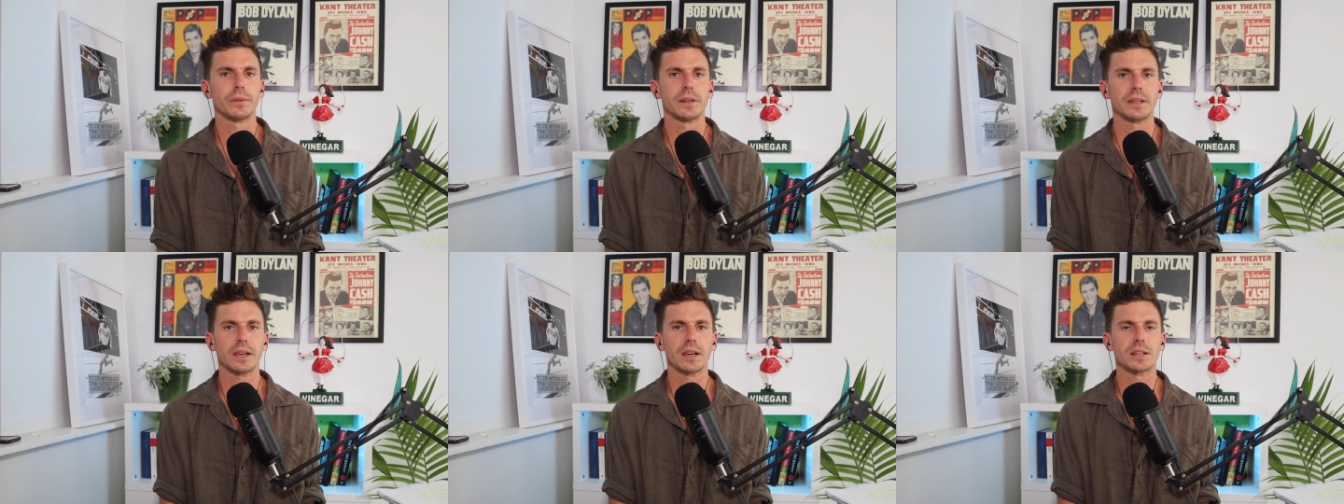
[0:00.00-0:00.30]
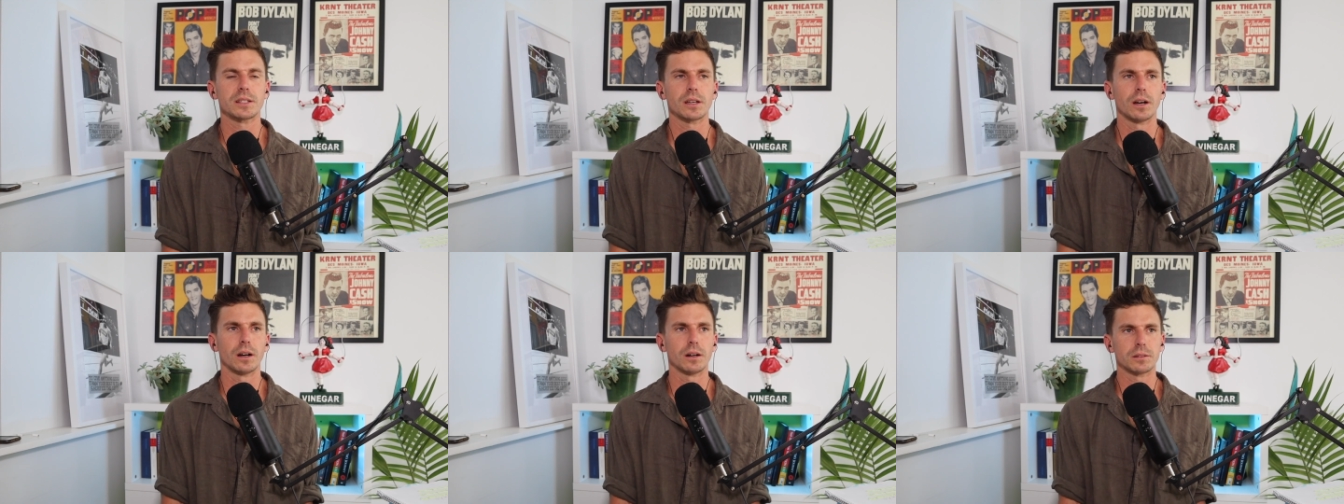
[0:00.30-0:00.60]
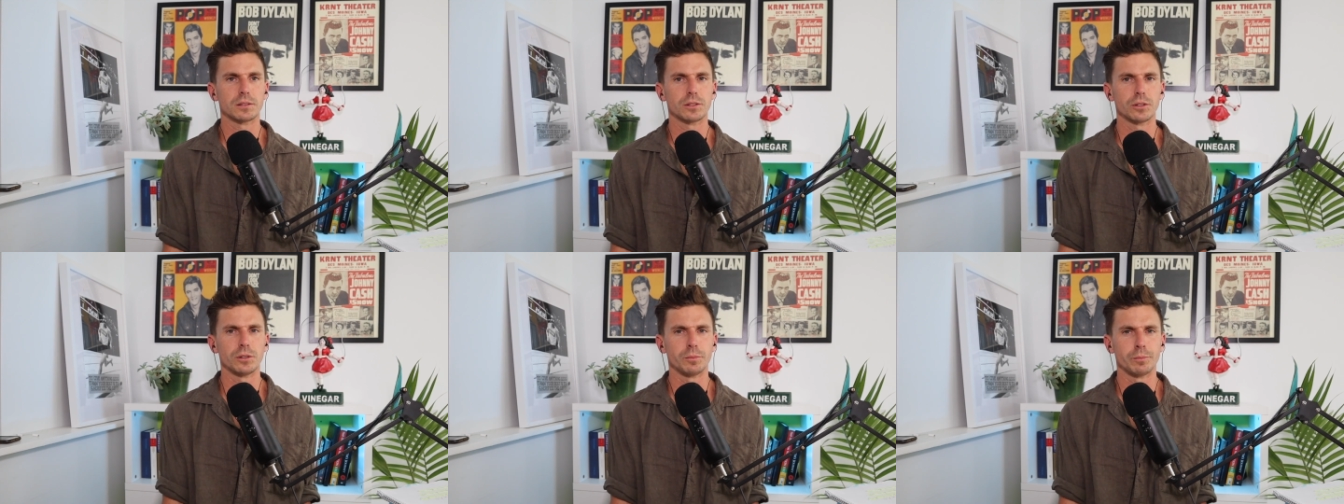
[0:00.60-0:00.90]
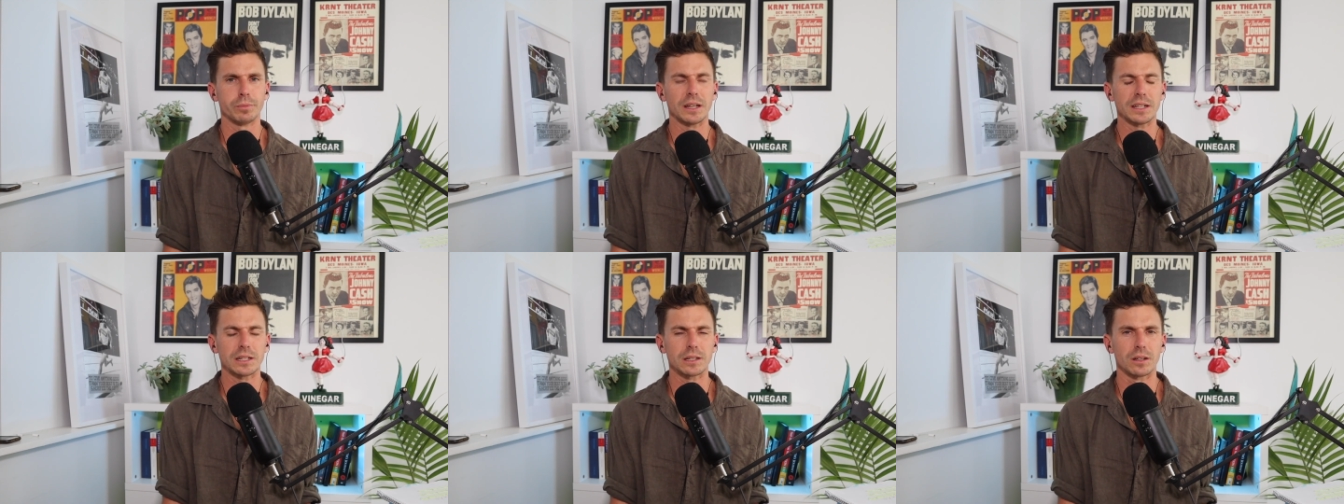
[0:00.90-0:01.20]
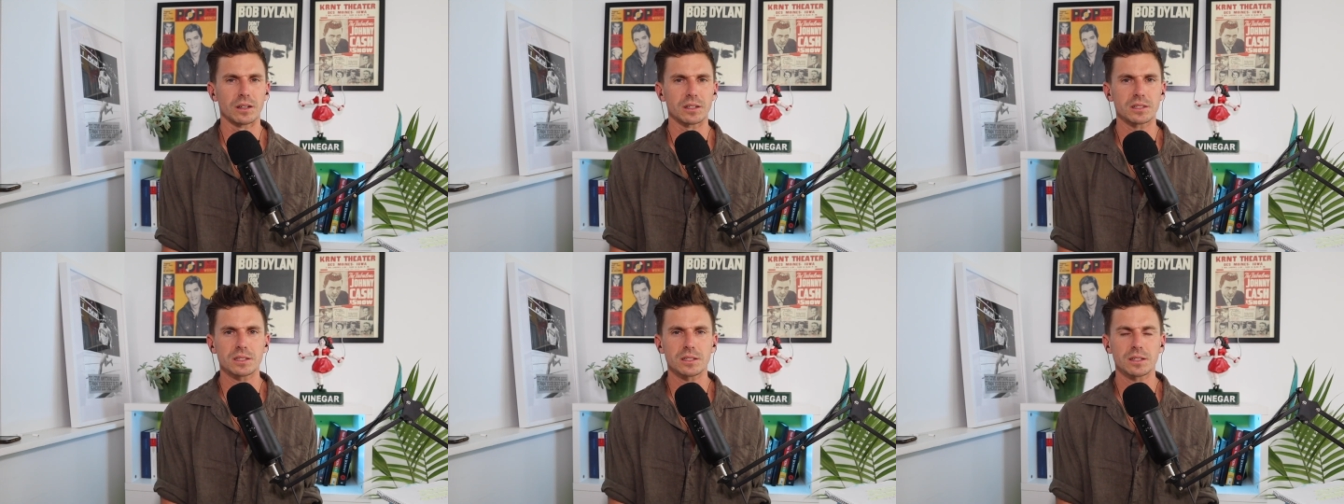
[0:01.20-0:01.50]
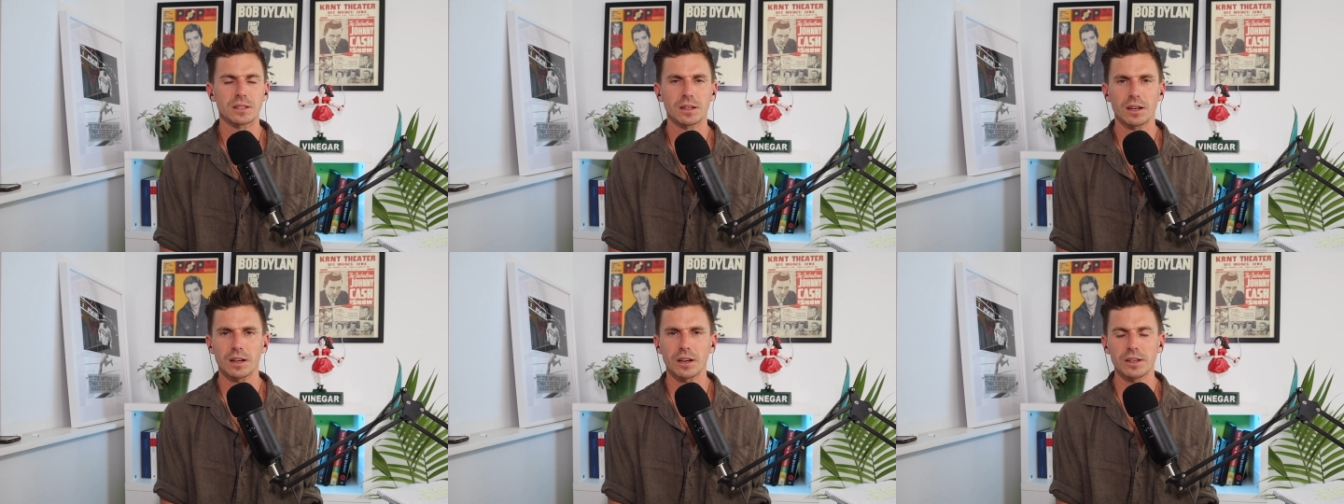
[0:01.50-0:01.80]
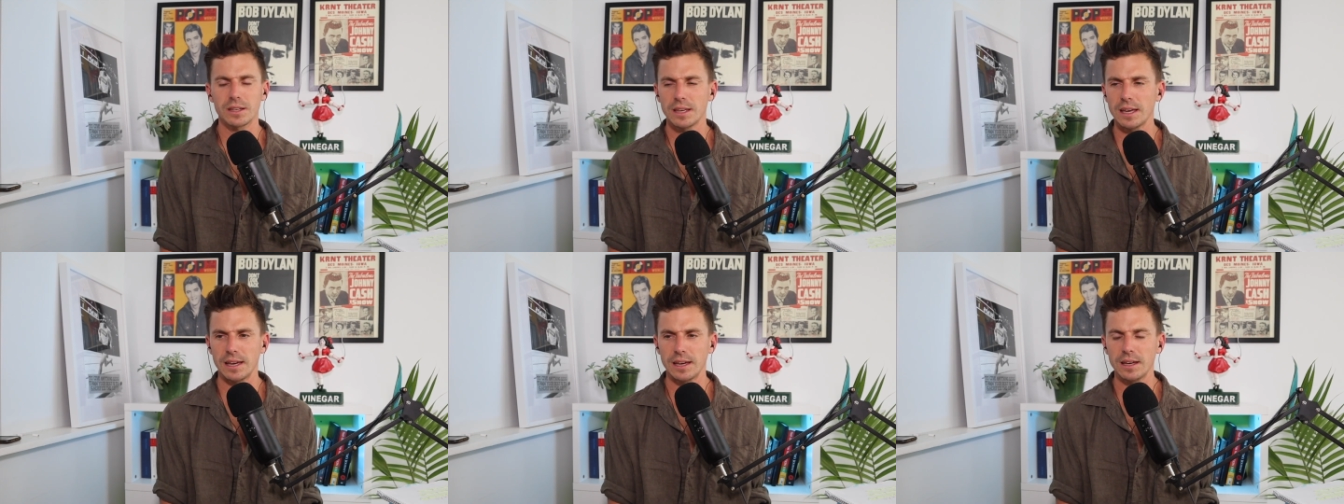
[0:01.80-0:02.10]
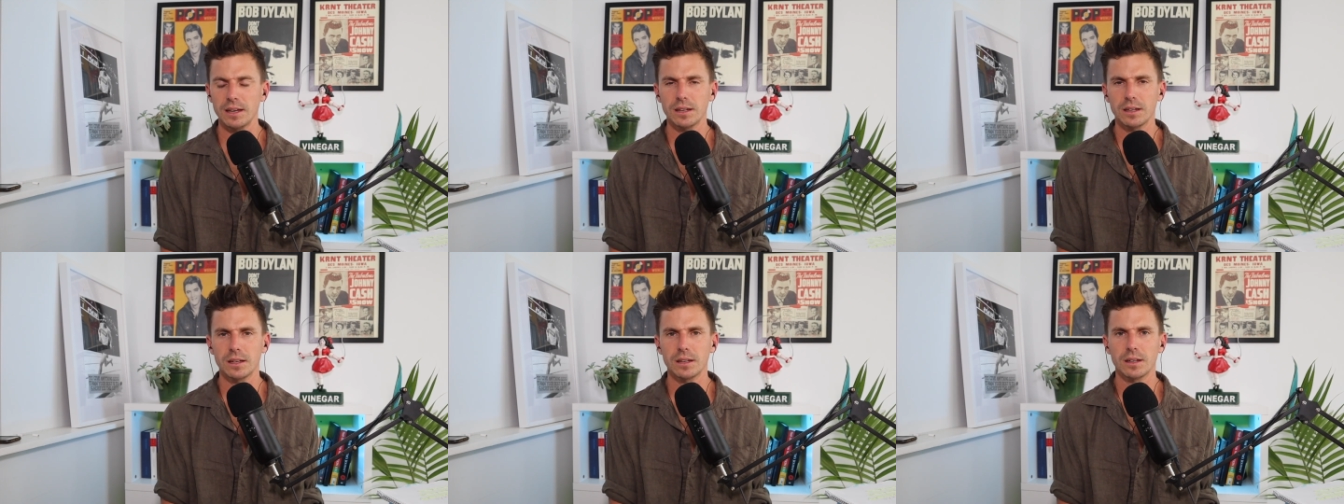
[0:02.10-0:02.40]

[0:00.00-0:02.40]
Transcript: And he goes, oh, dude, blood loss. I go, yeah.